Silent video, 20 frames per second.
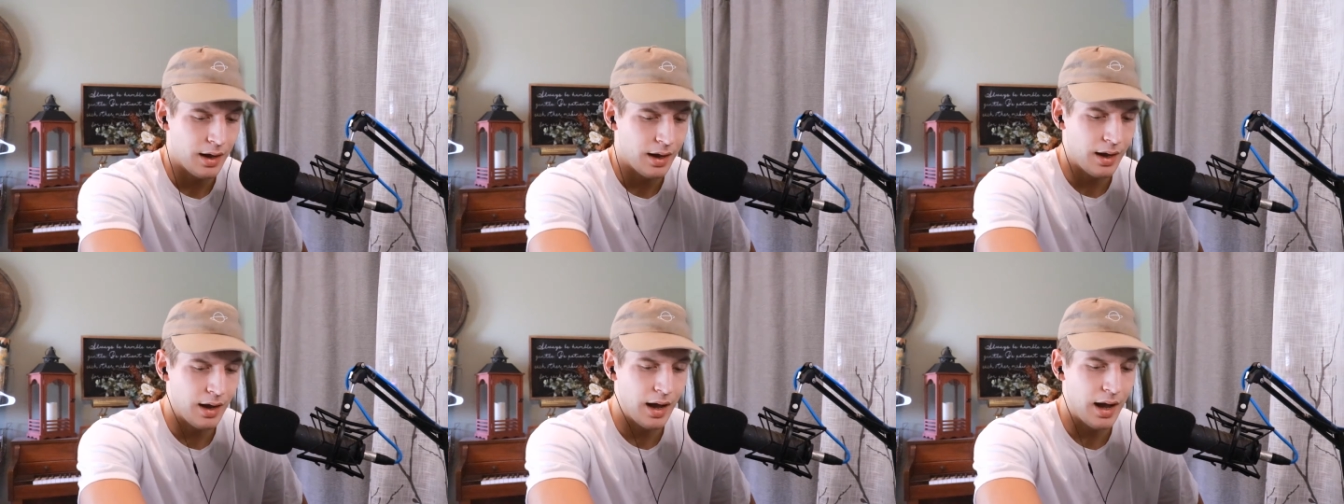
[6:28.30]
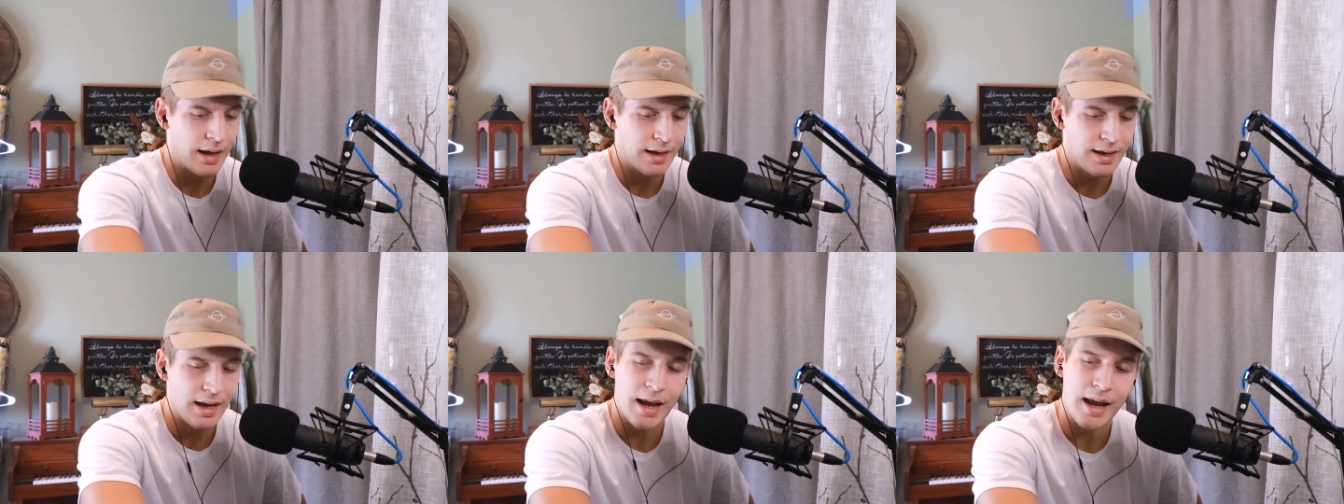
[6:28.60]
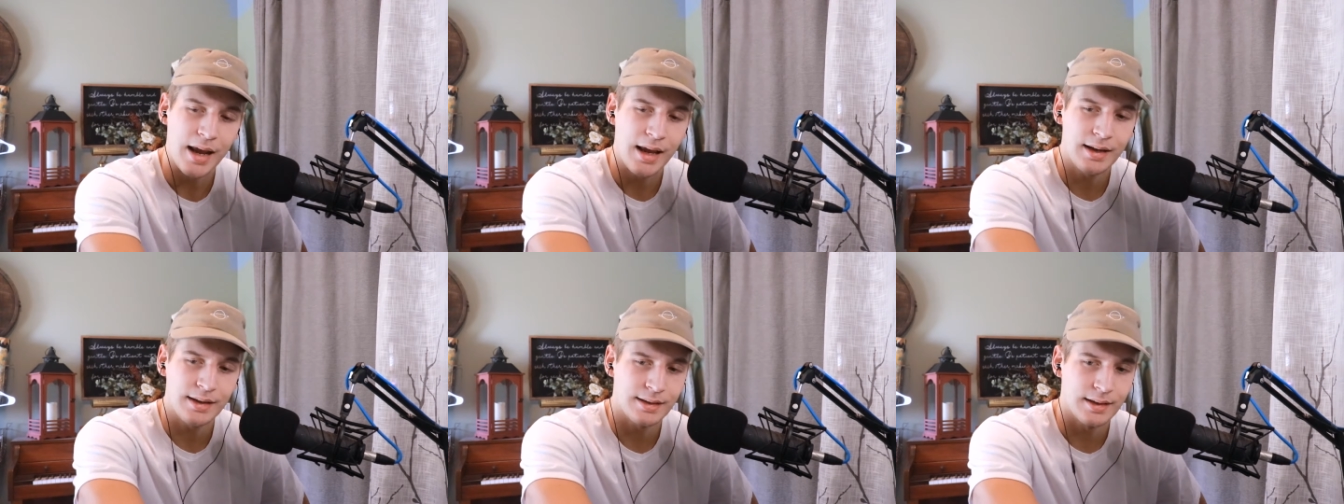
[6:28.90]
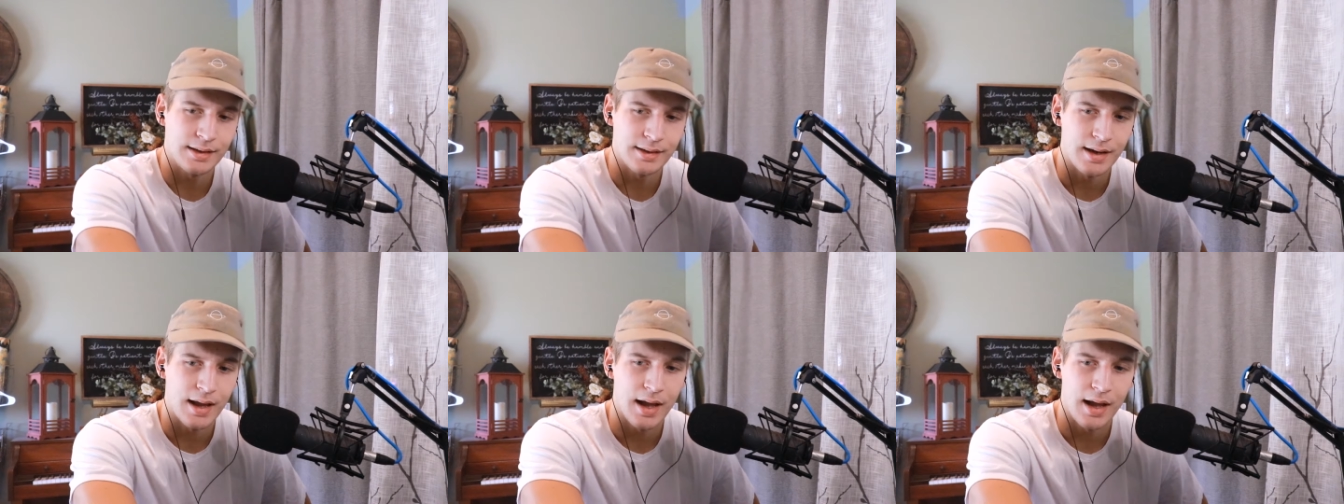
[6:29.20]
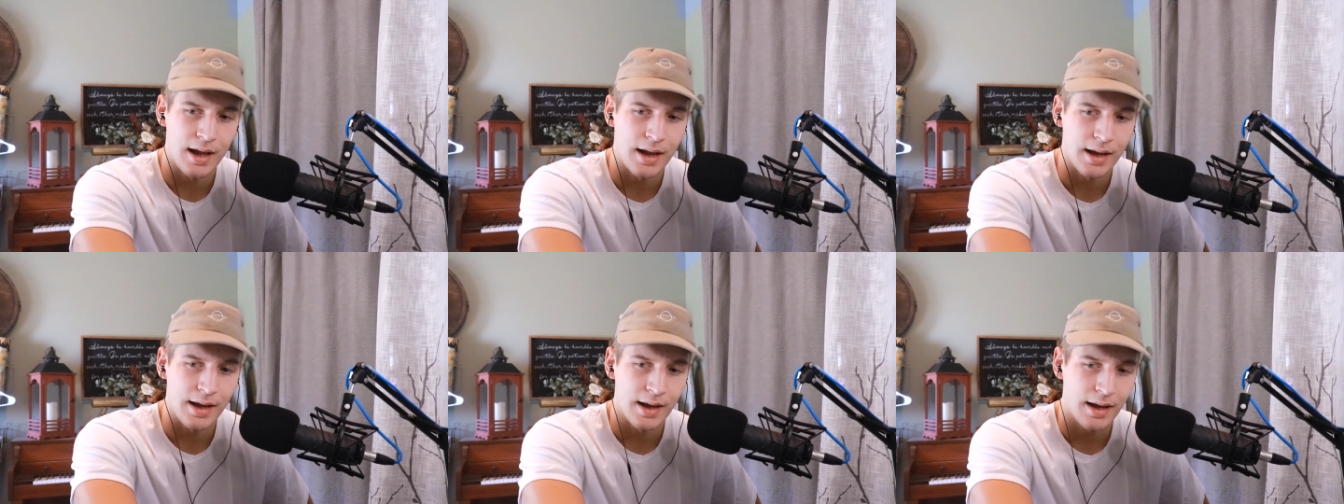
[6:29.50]
I can't
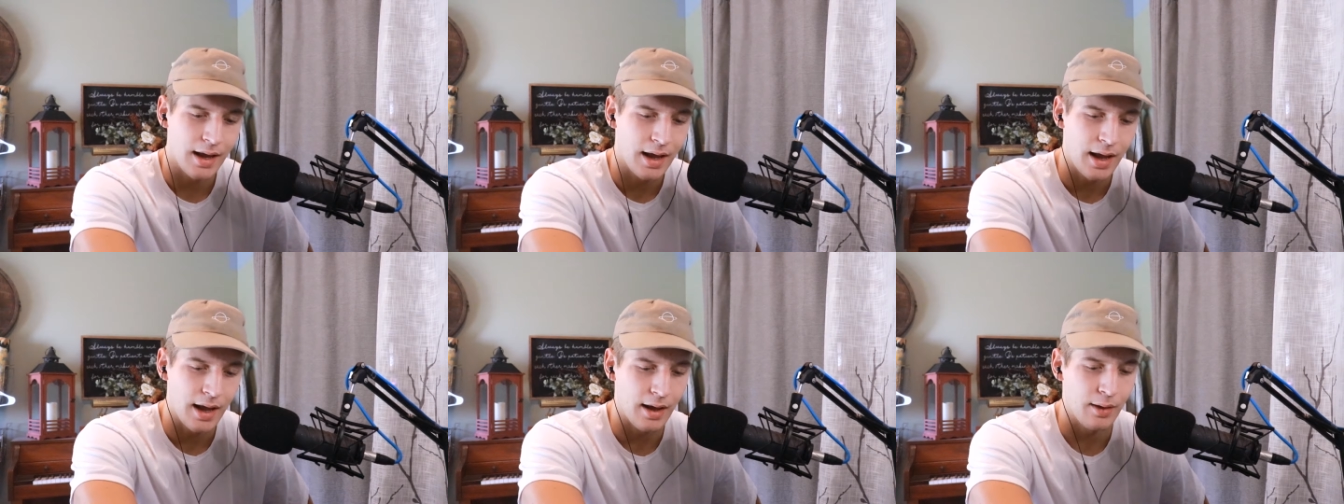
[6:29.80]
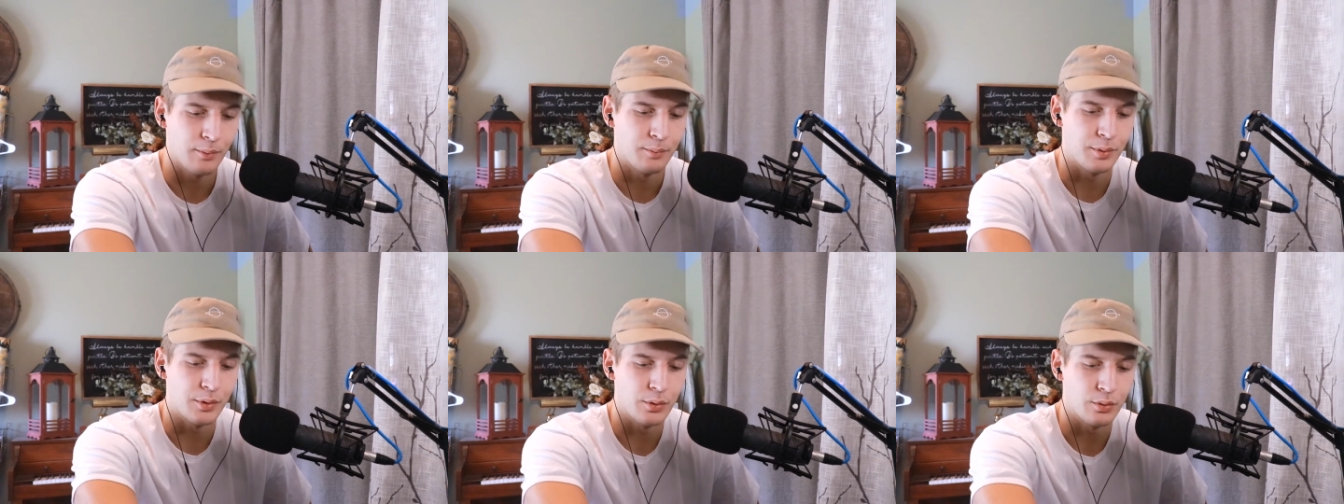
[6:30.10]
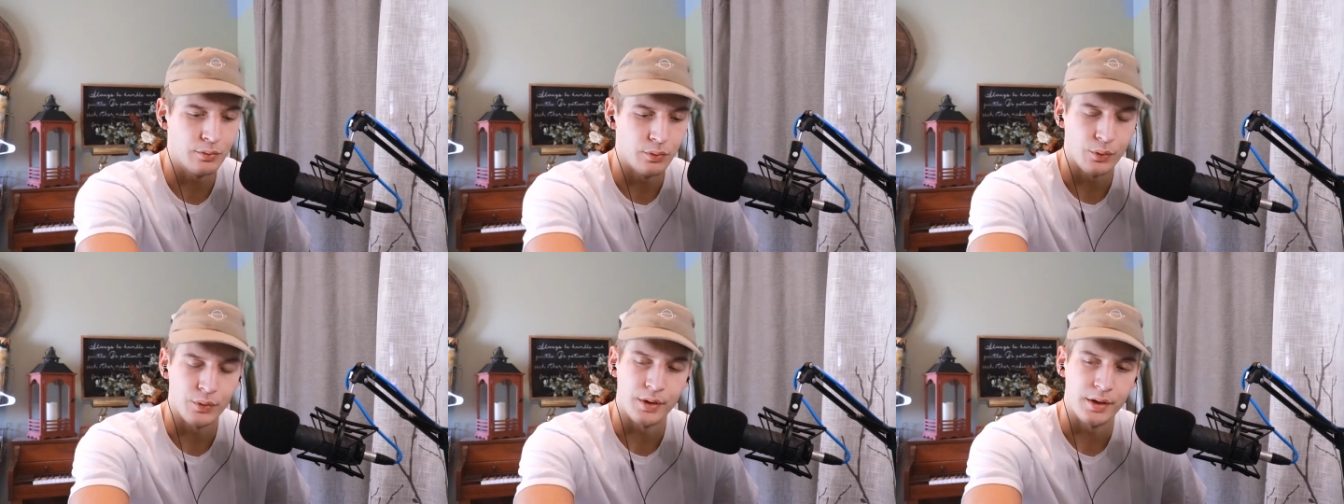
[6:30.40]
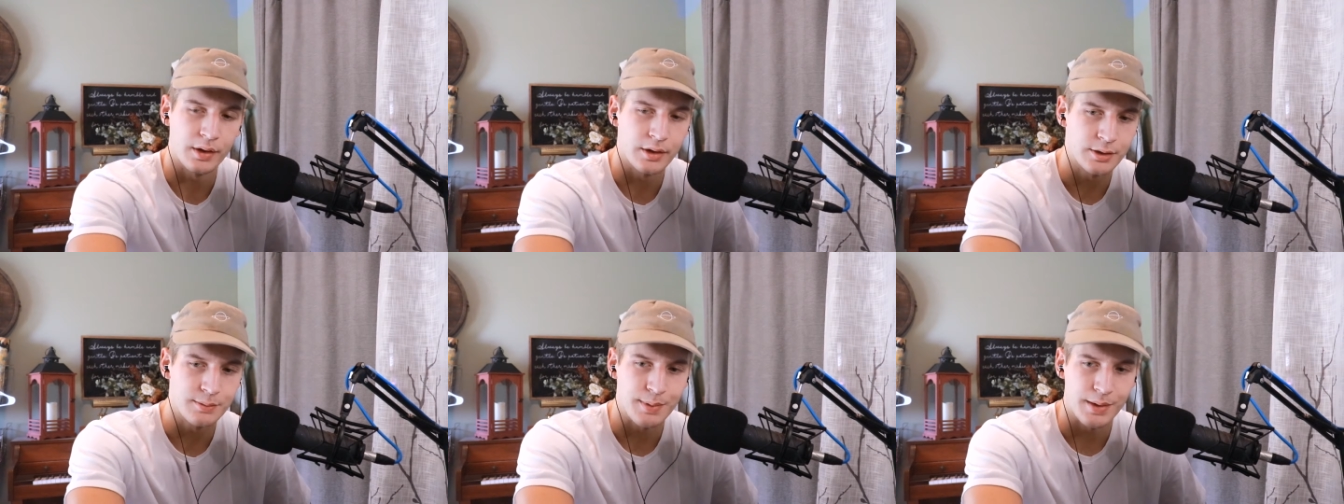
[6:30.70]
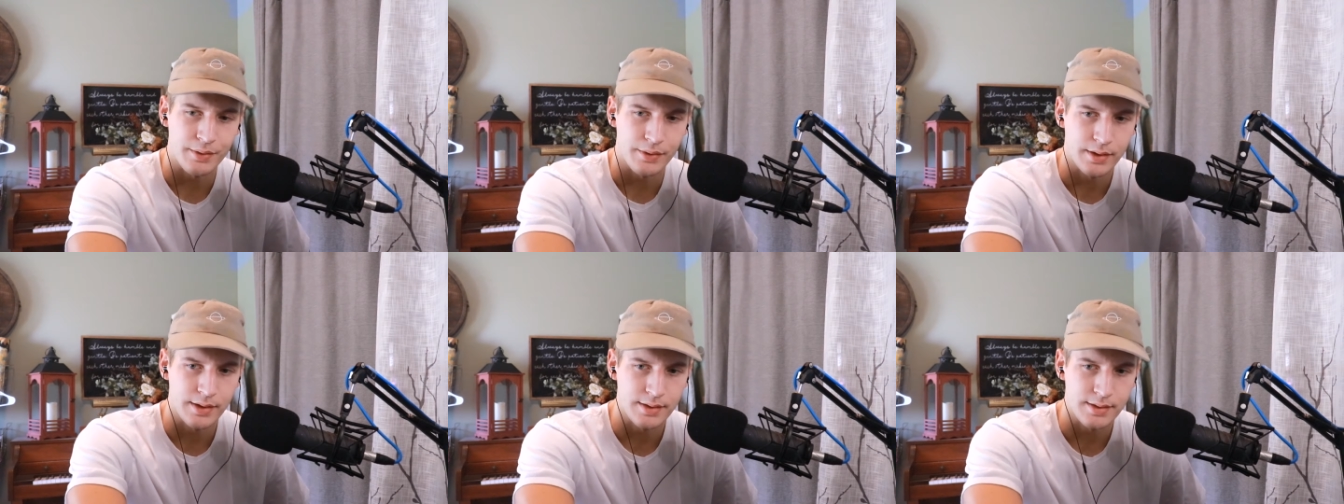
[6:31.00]
deny how beautiful the
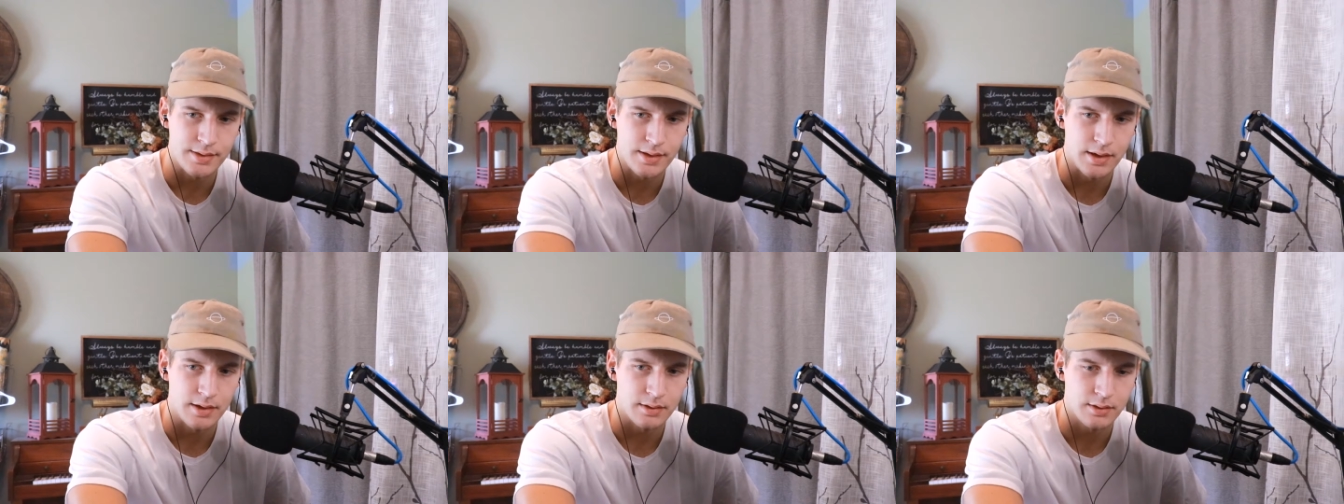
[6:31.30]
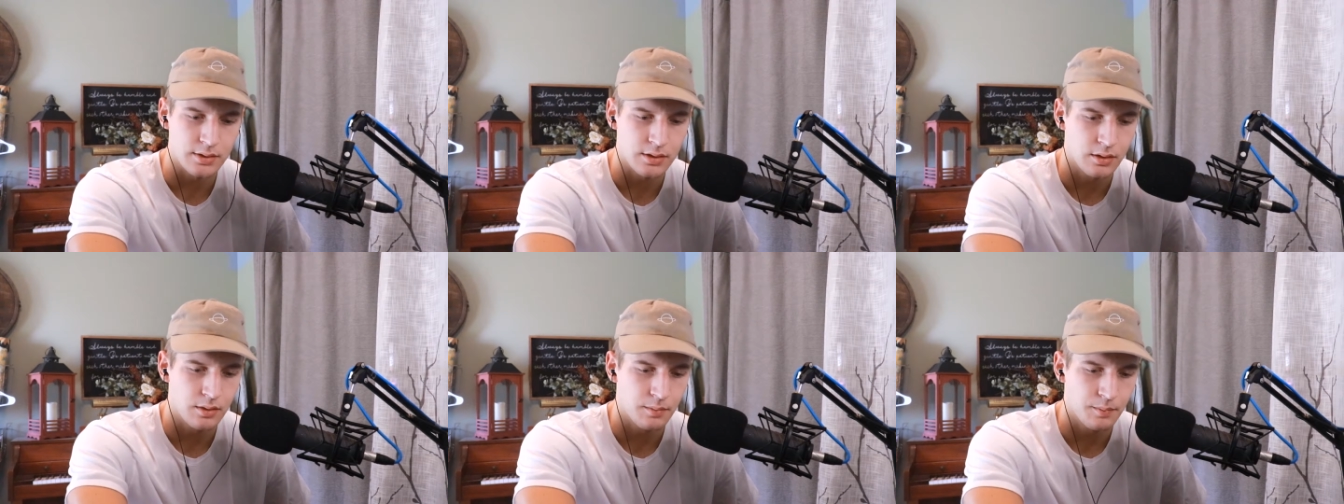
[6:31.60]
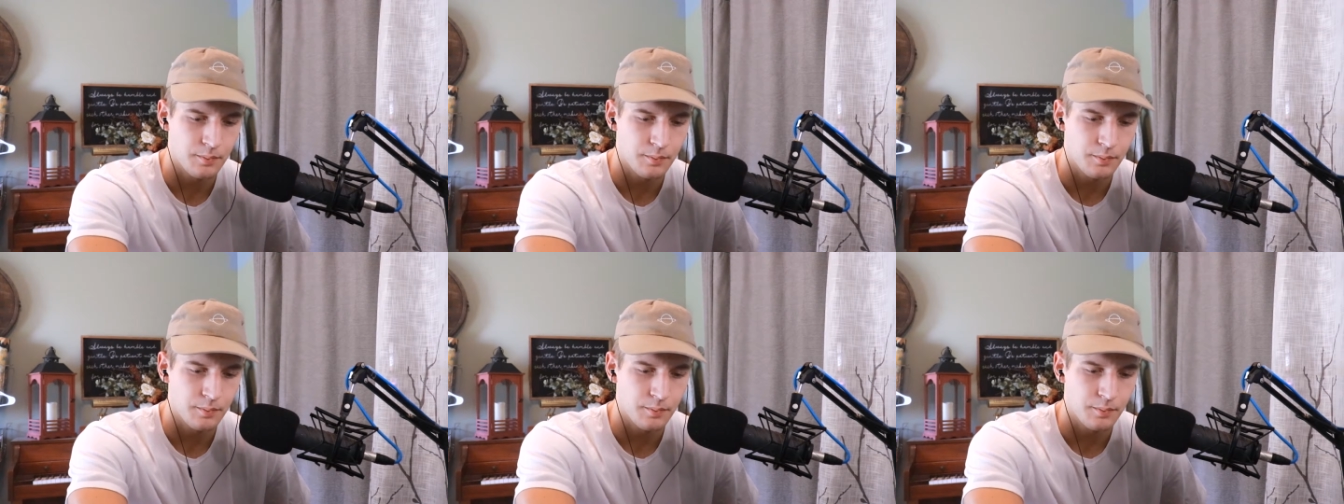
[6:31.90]
experience is.